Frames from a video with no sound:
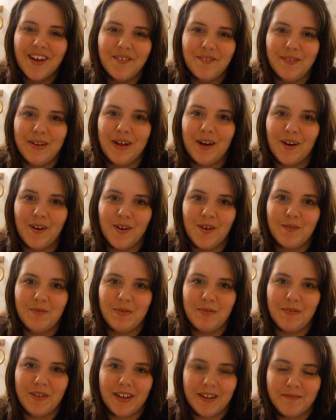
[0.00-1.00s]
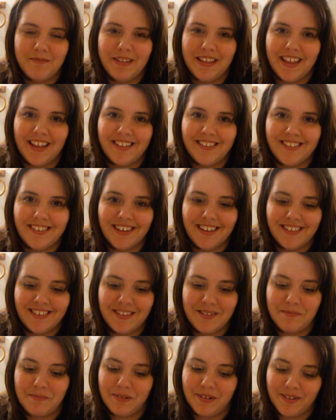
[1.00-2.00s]
We all hope that we could be that
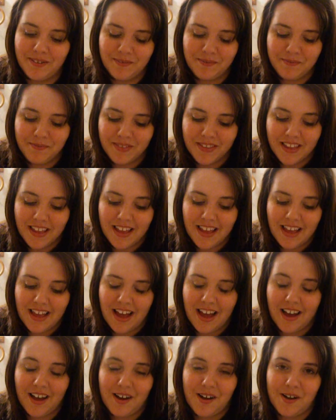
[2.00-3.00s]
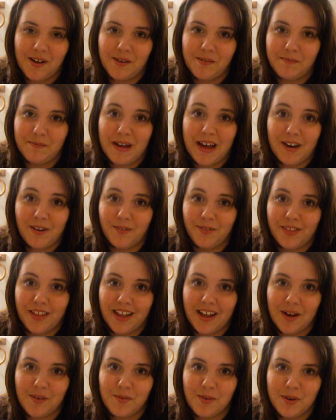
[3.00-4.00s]
sexy, but I don't
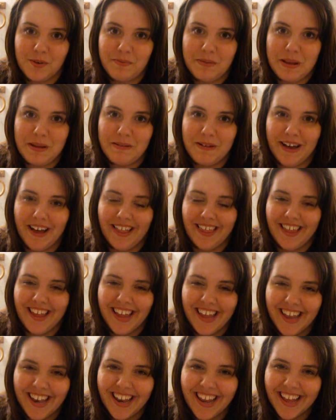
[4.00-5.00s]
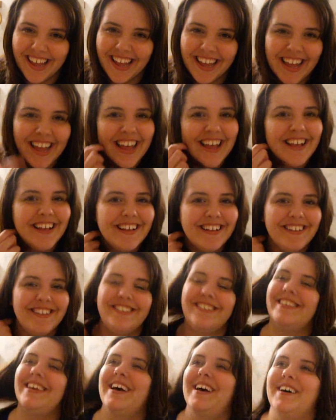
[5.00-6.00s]
think I will be by then.
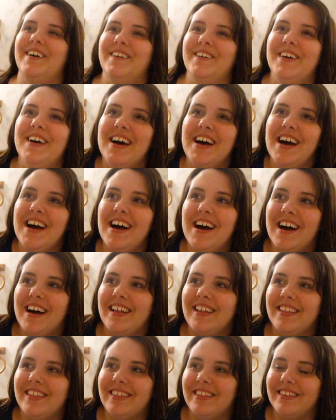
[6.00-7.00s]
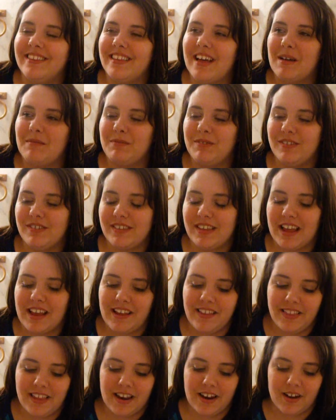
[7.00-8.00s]
So I'm just
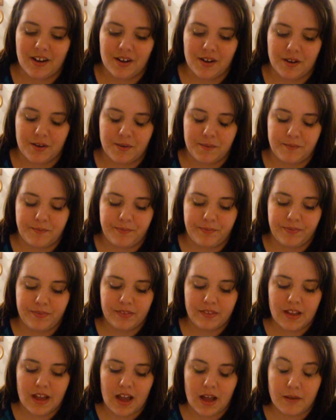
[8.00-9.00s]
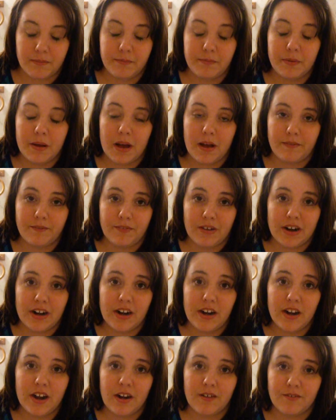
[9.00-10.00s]
saying that
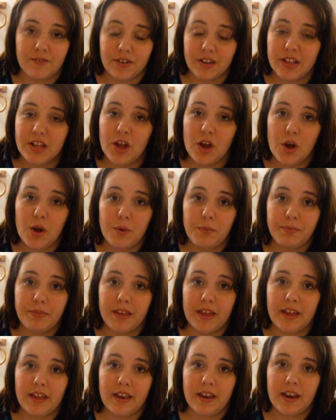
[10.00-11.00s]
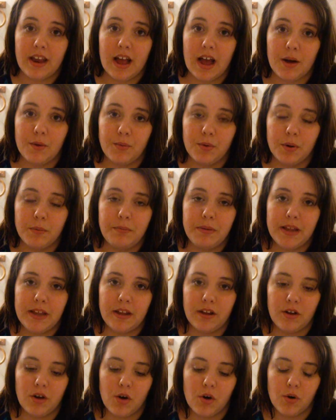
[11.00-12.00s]
I really hope that I will be
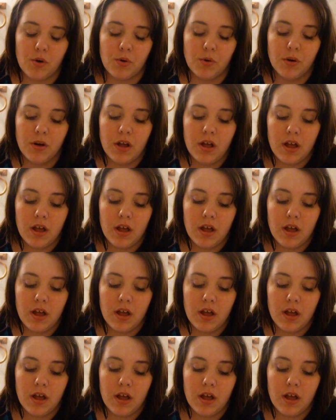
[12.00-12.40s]
in goal